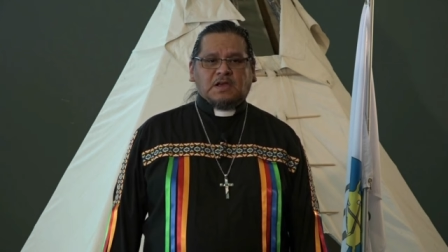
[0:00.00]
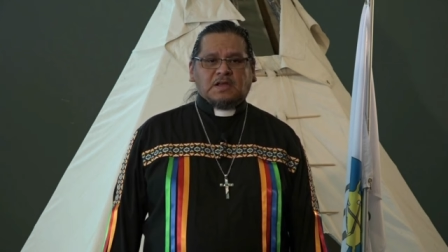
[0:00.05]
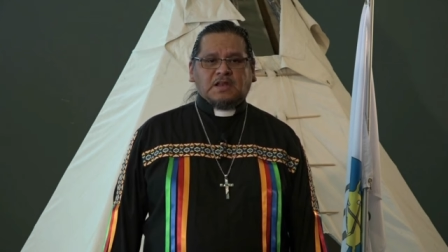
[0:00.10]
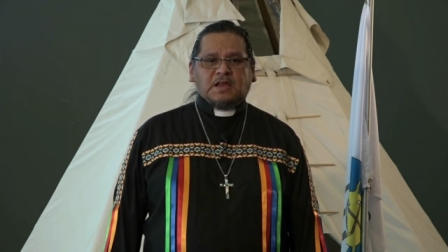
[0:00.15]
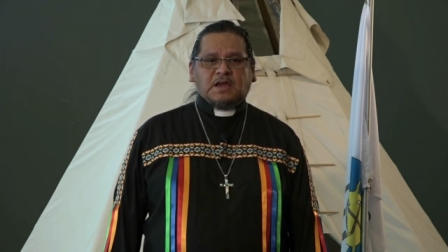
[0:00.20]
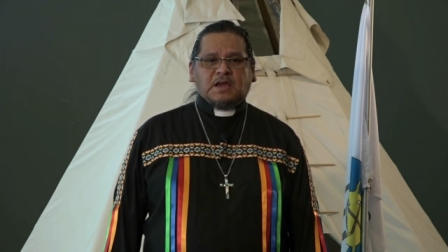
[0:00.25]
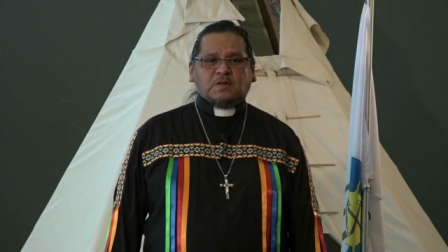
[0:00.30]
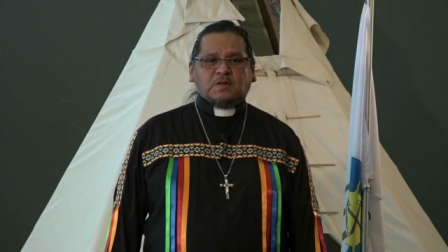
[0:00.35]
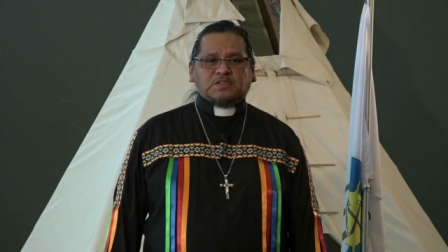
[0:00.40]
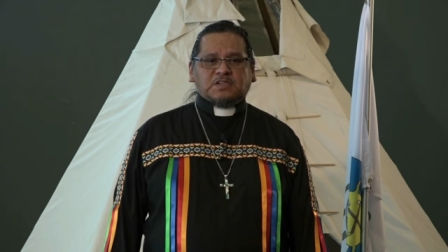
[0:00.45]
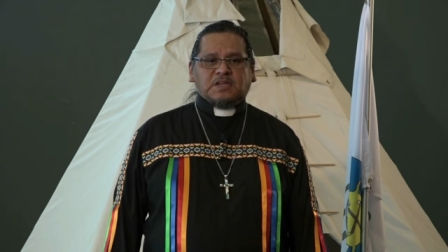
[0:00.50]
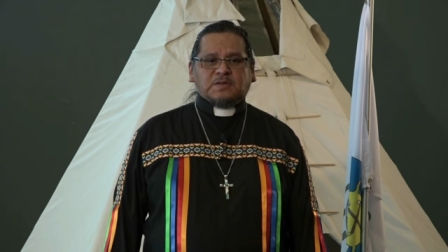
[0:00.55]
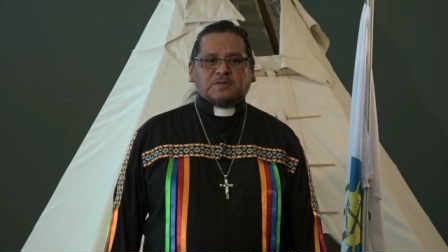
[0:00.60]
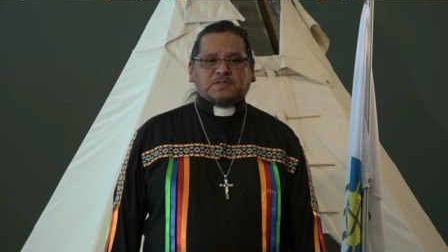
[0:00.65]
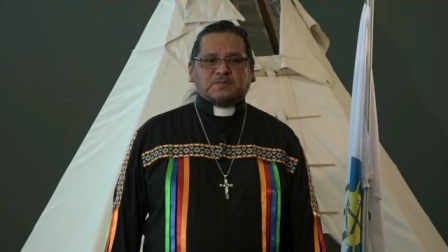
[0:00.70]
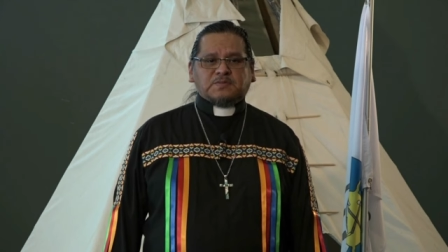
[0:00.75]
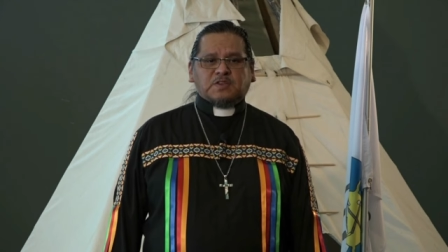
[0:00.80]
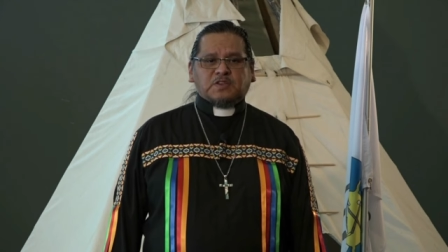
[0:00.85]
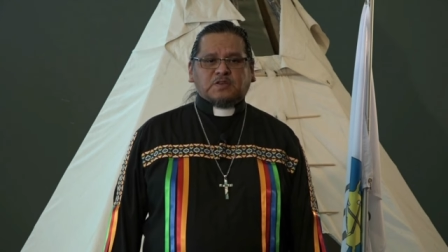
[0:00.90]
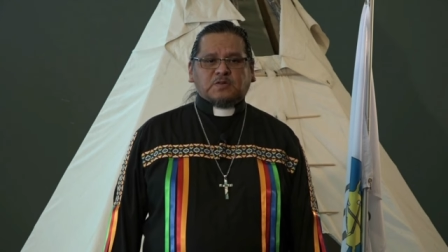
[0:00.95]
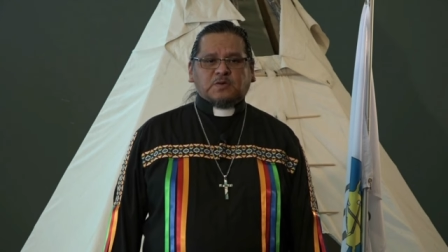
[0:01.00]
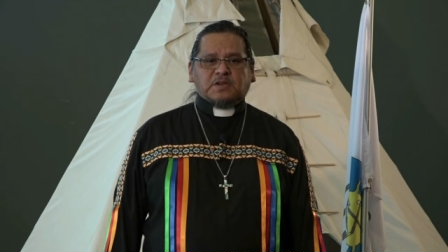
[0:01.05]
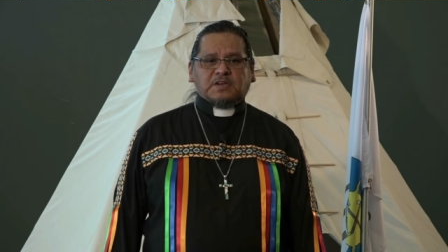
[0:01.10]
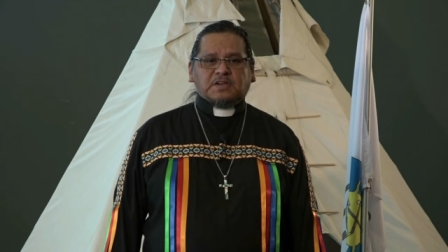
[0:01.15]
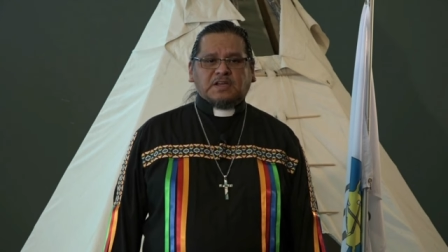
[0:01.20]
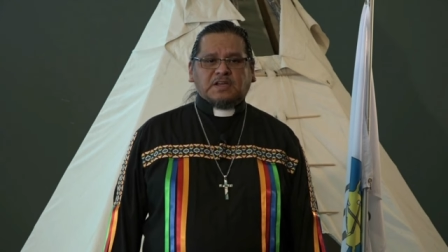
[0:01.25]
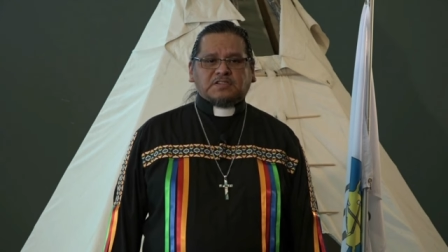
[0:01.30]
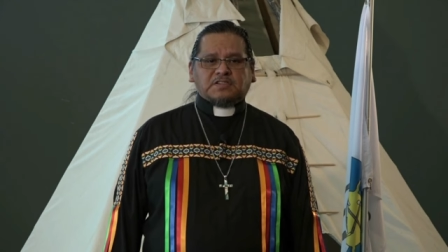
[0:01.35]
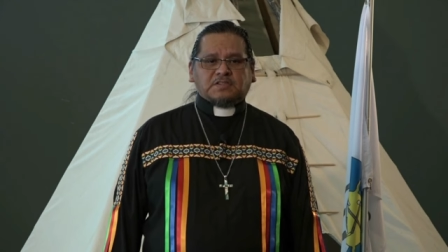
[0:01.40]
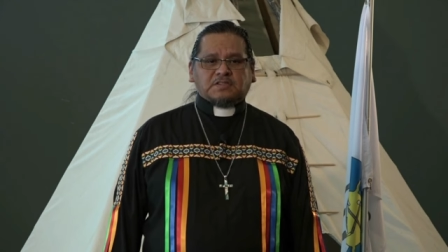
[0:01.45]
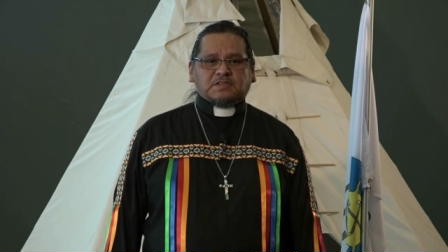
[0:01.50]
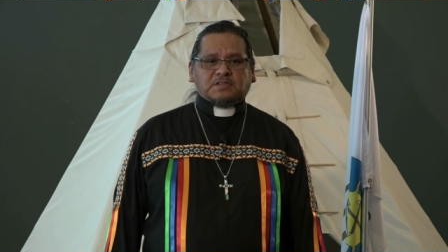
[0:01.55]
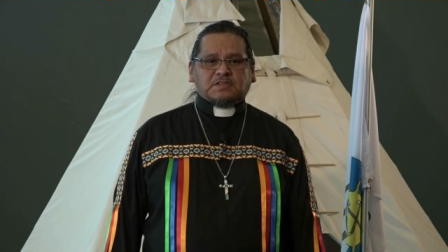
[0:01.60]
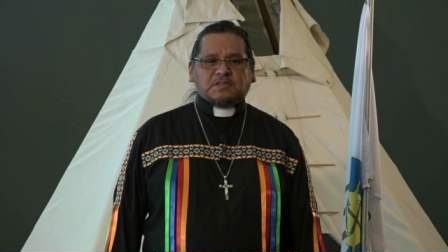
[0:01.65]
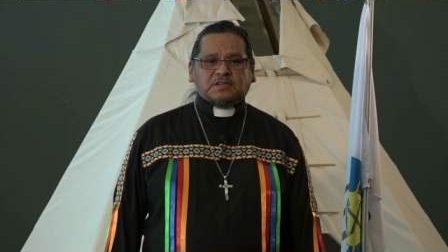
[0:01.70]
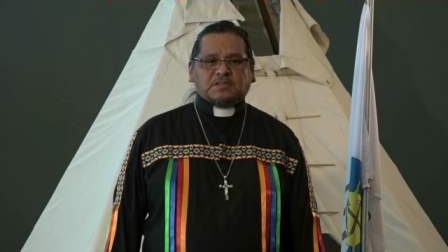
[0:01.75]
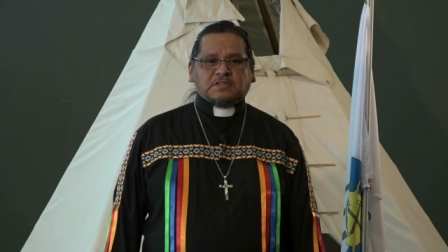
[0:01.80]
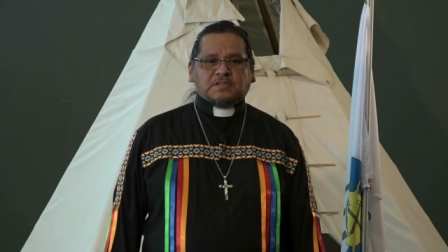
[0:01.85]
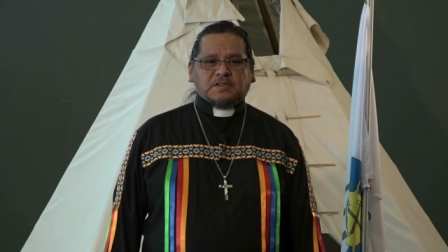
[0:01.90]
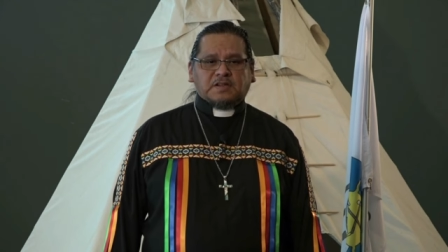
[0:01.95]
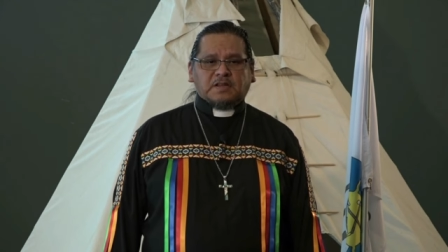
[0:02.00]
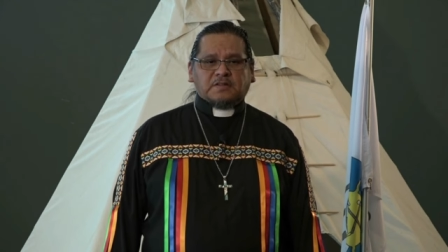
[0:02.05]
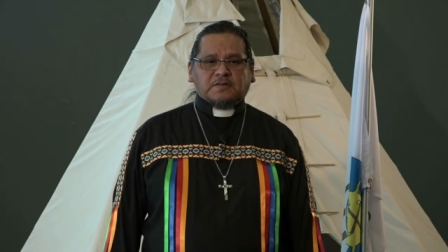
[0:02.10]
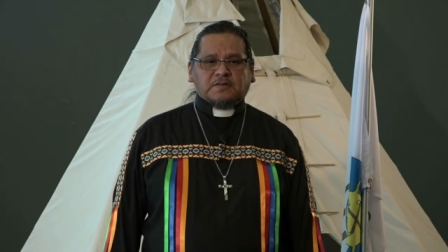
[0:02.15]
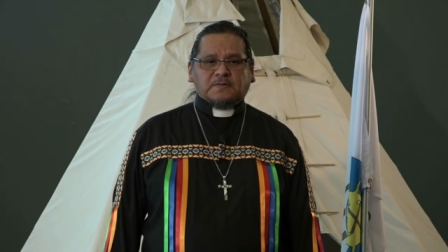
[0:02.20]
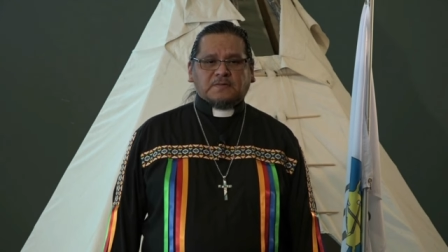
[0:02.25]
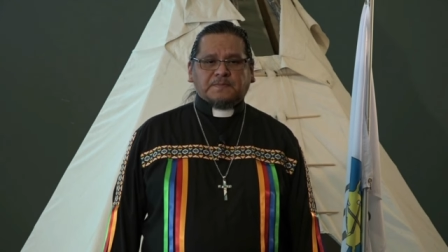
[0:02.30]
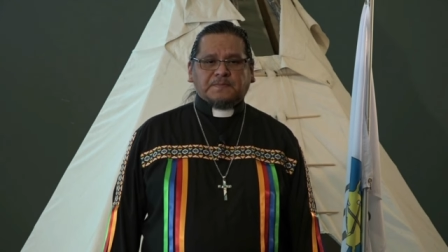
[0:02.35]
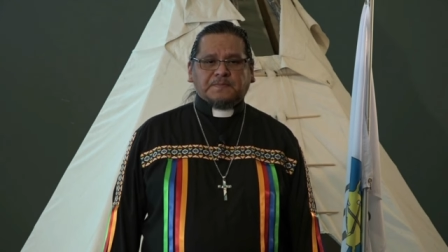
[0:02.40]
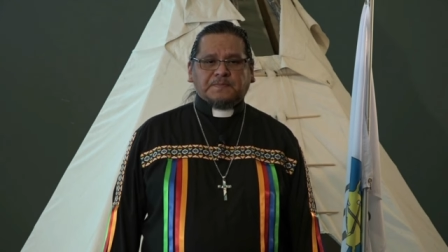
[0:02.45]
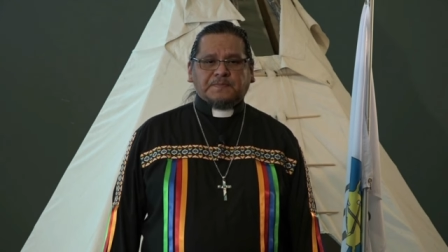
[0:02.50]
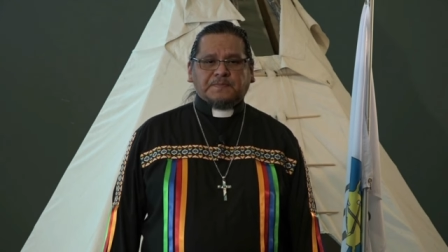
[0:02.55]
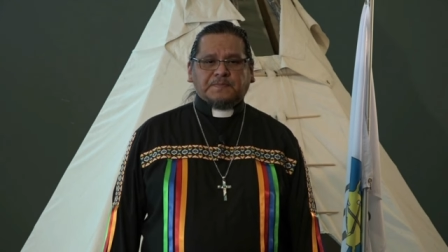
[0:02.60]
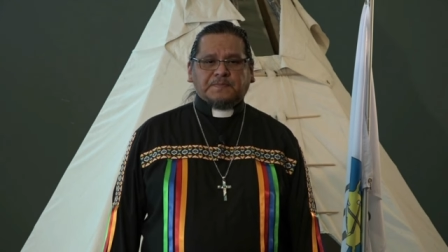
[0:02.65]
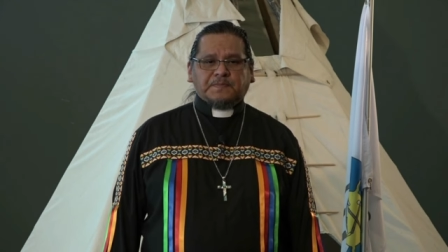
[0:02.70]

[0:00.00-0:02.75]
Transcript: And now James Smith Cree Nation is another.